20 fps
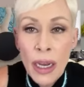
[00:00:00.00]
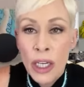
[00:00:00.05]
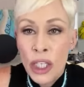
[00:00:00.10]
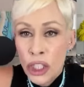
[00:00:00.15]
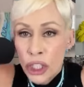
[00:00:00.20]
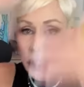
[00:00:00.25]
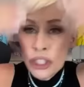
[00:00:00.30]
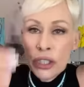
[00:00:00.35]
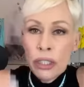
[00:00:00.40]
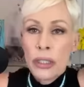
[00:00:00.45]

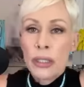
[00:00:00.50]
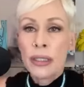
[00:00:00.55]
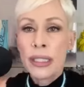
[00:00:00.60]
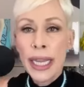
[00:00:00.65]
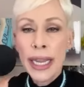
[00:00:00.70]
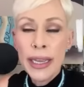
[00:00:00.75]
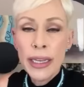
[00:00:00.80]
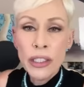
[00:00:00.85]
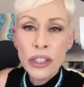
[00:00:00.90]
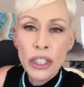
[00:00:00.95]
Shh,
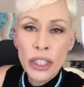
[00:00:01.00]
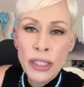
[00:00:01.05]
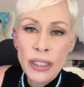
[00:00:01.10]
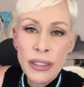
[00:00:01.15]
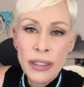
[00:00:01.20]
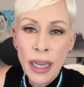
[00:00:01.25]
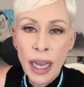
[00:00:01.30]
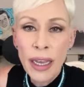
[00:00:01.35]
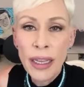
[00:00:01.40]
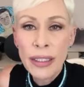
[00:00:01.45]

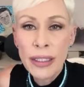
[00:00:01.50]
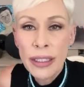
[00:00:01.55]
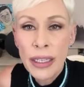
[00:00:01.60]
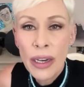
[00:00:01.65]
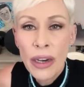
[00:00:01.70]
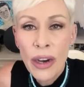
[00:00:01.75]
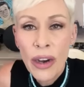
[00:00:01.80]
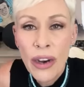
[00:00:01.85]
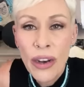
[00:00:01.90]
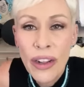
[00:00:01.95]
tangent done,
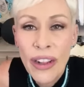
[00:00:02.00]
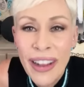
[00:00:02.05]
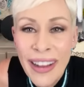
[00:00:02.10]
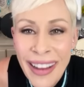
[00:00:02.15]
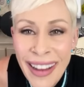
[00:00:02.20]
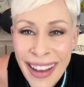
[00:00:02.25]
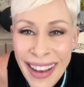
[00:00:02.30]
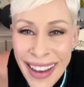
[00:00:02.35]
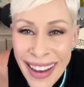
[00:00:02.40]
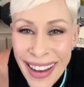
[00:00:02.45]
y'all.
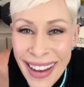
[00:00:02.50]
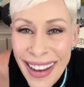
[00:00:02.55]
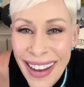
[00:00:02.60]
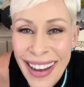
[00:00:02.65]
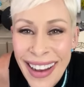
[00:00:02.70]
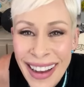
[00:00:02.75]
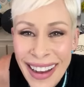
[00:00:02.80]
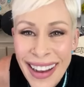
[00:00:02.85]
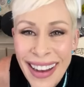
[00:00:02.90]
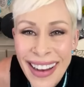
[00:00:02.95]

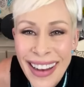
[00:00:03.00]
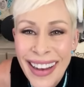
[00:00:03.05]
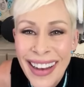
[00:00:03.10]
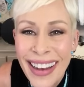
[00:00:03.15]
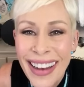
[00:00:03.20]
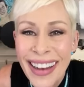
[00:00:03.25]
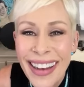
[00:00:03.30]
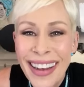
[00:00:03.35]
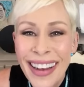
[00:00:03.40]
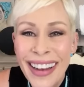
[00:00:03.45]

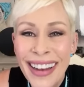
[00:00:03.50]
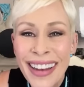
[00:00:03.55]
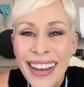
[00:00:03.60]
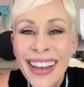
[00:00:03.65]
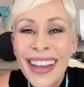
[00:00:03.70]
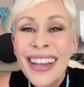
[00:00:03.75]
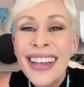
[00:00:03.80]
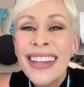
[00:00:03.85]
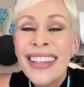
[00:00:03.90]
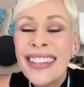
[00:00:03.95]

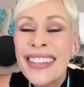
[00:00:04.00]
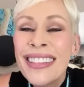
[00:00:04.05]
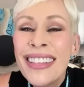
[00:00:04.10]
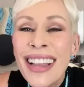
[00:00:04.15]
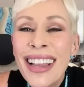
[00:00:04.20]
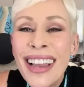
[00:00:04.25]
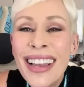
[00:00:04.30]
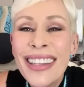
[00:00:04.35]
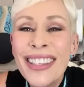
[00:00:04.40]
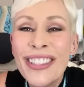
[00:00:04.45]

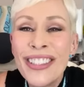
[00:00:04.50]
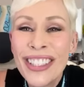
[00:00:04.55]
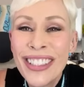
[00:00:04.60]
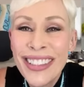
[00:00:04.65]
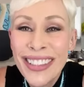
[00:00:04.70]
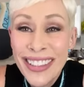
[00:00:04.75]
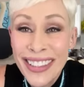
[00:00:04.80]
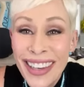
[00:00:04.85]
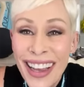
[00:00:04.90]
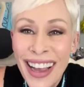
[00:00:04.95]

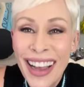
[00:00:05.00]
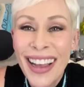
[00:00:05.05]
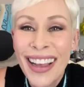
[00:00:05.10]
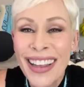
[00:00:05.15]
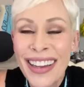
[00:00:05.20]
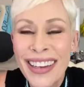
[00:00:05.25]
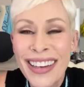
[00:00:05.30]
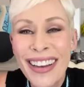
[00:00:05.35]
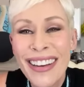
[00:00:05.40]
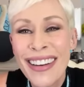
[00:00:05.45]
Tangent
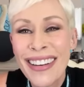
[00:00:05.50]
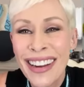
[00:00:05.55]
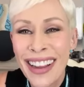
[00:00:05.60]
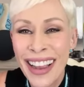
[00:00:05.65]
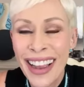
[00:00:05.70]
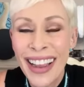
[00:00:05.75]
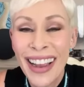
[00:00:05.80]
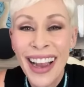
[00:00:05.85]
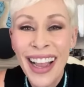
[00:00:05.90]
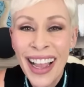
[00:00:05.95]
done.
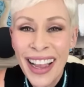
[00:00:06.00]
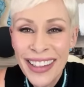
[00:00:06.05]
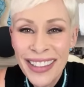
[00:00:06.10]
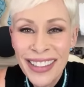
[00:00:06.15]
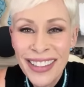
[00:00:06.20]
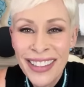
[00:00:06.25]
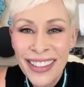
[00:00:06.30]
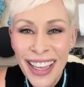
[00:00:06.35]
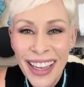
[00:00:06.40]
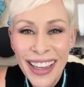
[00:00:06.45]
Okay, I had
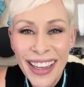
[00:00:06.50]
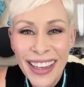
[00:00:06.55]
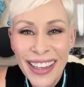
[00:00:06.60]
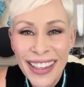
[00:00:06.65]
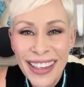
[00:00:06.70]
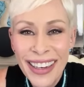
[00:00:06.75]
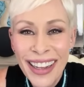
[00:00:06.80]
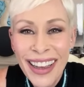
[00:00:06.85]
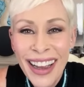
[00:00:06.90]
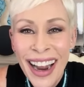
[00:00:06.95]
to
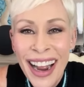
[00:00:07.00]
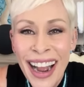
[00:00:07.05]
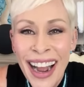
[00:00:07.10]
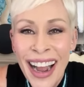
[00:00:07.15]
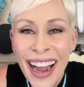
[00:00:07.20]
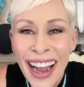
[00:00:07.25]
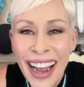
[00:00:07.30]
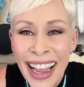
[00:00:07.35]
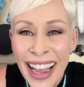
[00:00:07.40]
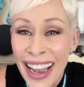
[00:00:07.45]
say
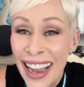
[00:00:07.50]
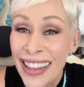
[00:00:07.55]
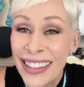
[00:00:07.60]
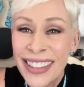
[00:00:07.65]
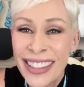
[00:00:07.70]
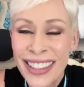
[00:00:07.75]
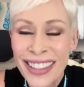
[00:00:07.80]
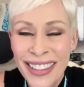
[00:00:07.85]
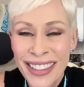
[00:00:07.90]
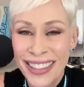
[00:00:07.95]

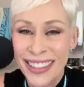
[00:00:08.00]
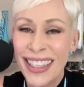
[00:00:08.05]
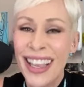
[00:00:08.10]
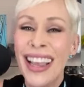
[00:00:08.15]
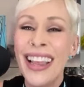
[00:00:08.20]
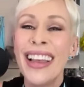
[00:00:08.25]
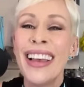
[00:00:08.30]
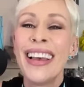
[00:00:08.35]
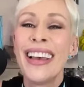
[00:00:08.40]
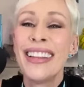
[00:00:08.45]

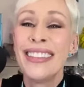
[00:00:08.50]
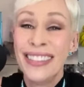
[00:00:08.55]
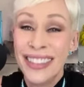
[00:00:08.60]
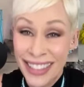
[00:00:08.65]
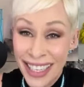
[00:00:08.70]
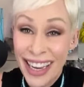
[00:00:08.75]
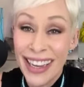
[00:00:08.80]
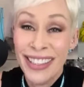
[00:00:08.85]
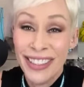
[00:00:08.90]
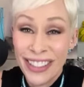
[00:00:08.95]
it.
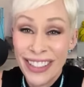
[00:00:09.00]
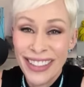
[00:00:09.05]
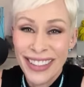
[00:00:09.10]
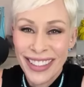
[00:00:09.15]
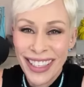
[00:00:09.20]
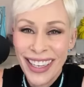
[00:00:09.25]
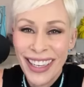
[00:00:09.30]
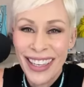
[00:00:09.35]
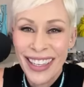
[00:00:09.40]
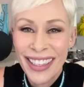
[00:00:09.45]
Tangent
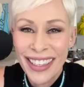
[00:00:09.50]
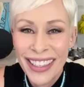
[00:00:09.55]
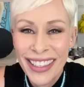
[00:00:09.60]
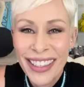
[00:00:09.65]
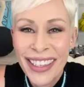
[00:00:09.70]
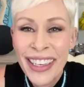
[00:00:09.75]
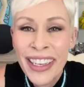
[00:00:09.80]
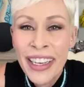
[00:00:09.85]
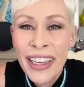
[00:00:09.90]
done.